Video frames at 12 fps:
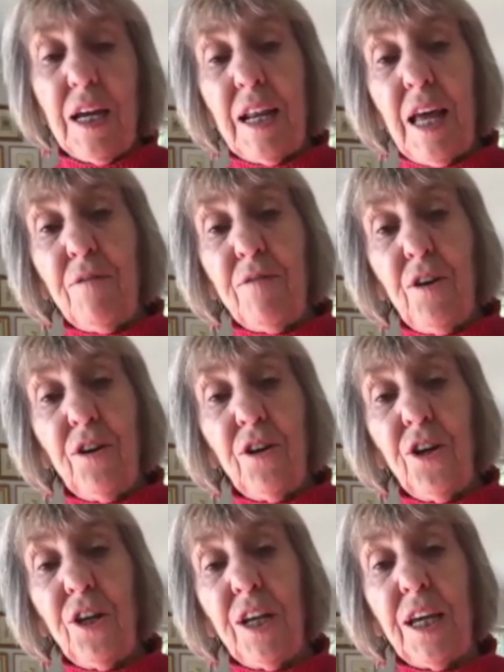Lifelong
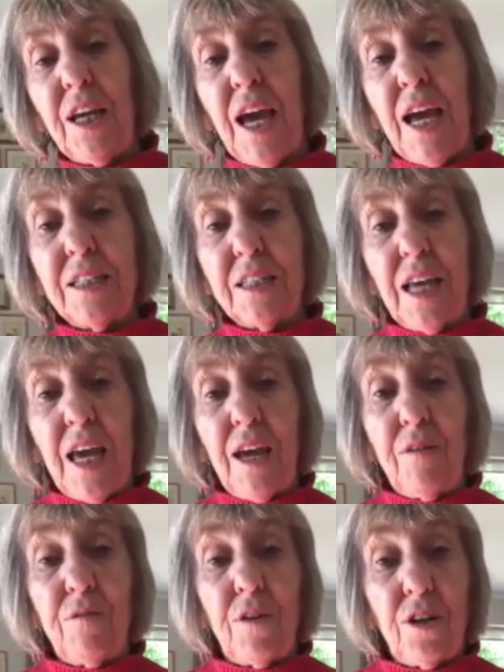learning as a
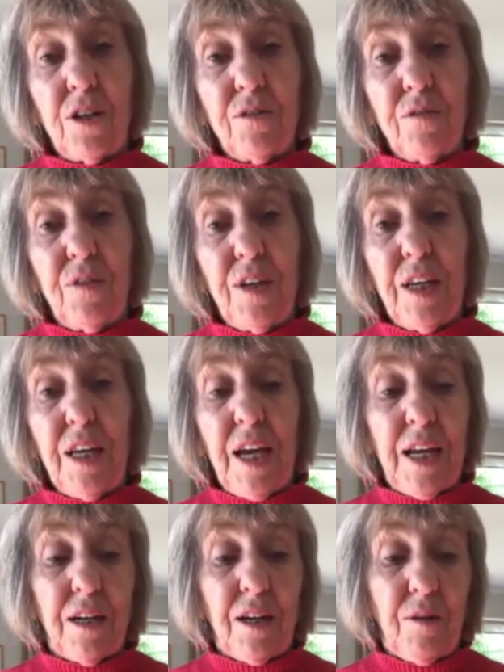philosophy
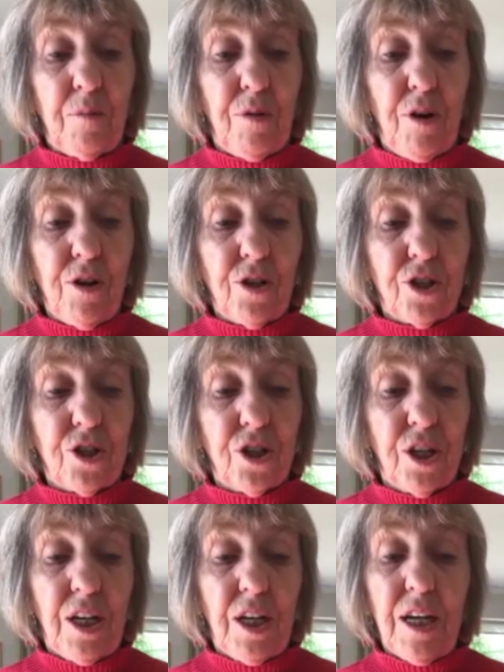and an approach
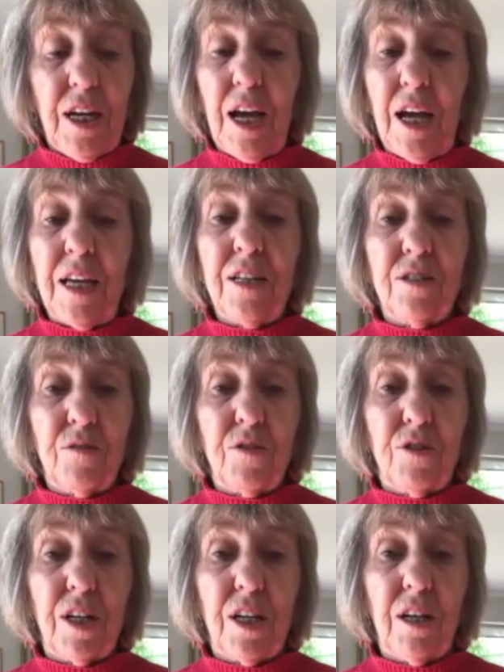is of
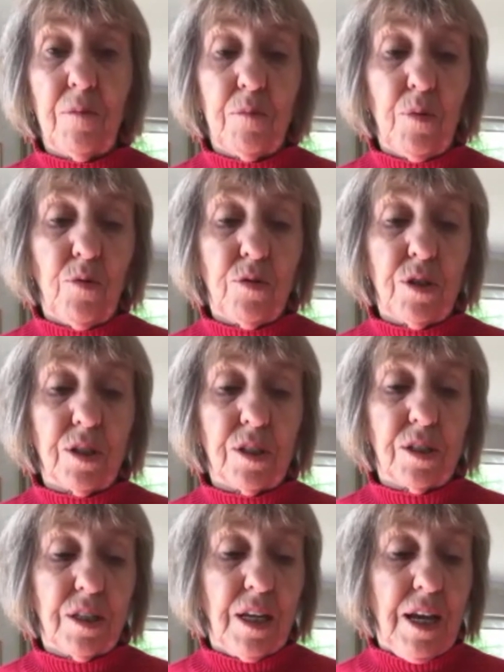critical
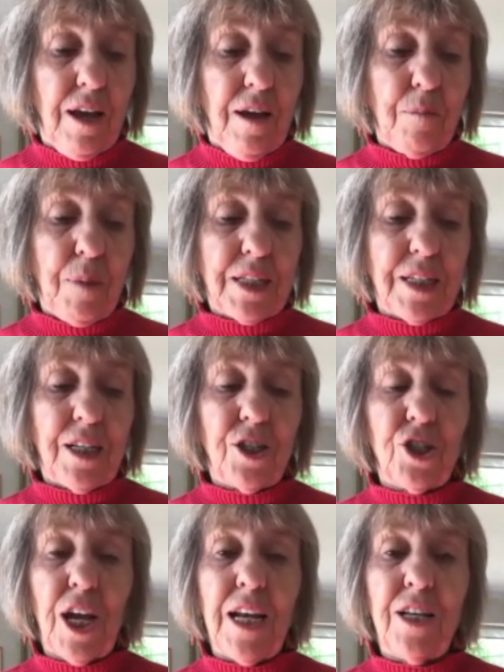importance, but it
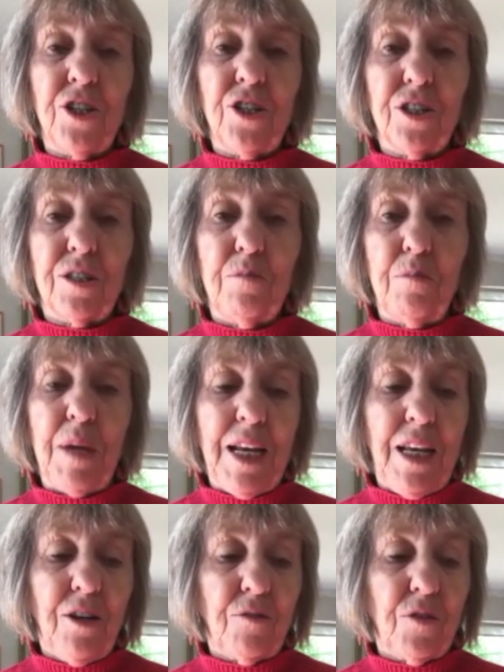challenges
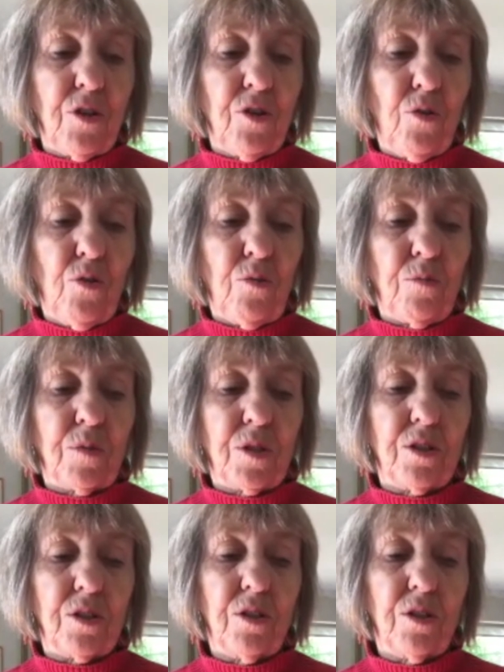many of the
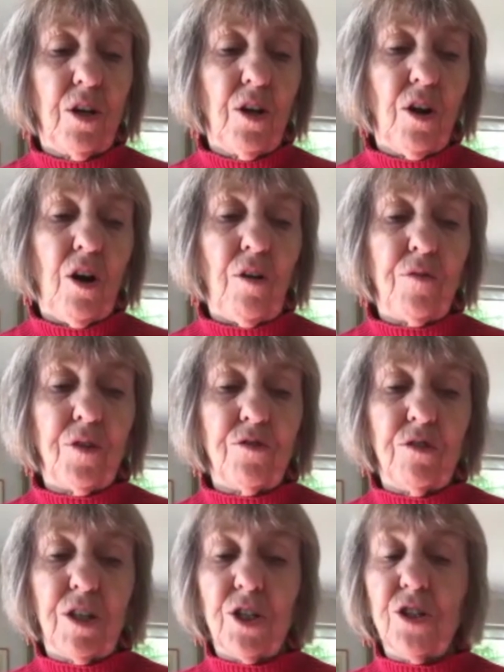norms of the
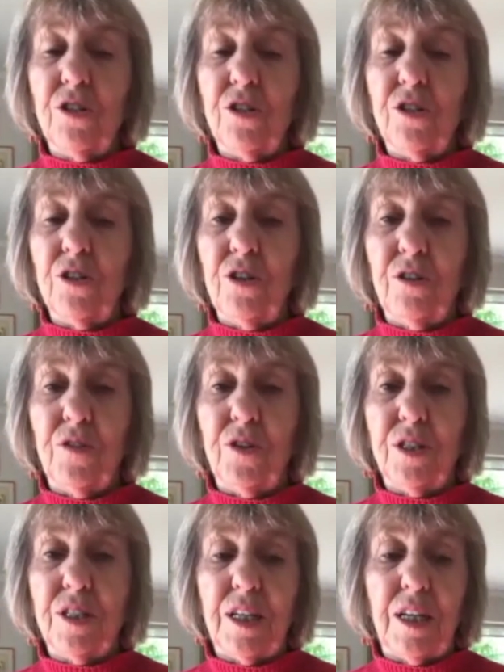traditional university,